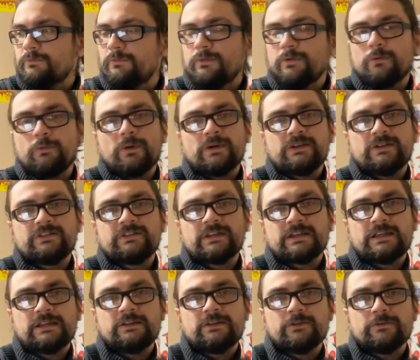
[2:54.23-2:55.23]
What does
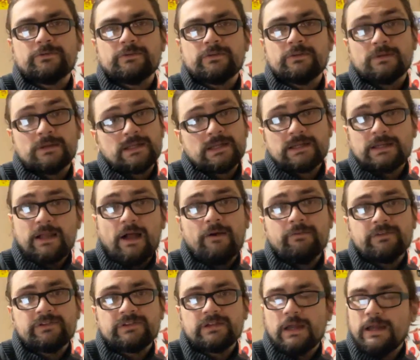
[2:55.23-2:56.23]
singing do for you?
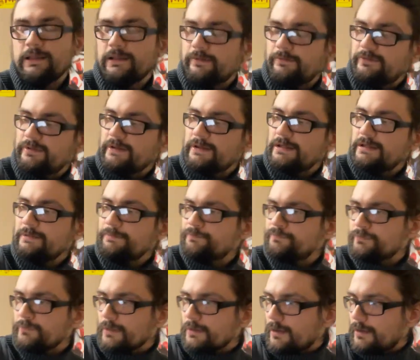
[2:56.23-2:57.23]
Obviously, I love singing.
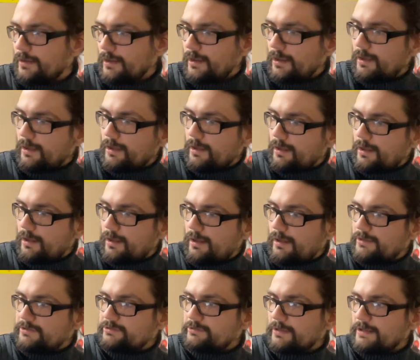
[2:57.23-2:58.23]

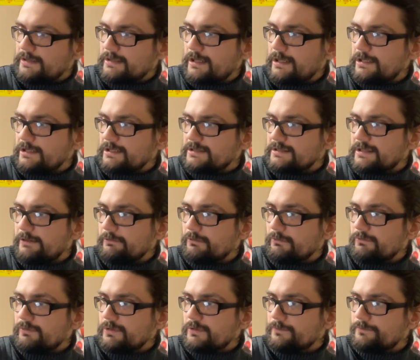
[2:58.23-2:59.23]
So I kind of get that
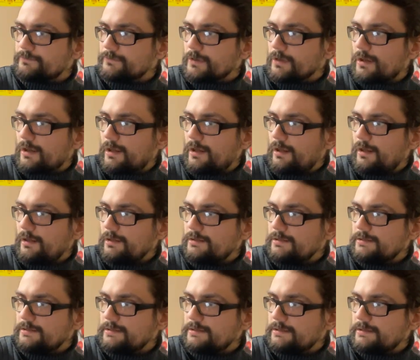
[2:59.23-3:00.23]
review.
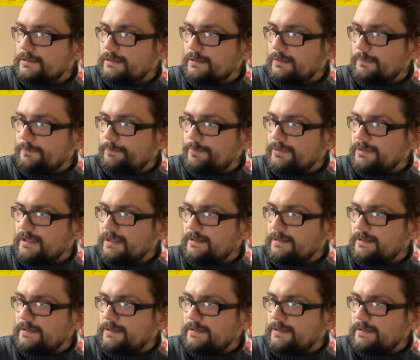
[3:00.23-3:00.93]
But yeah,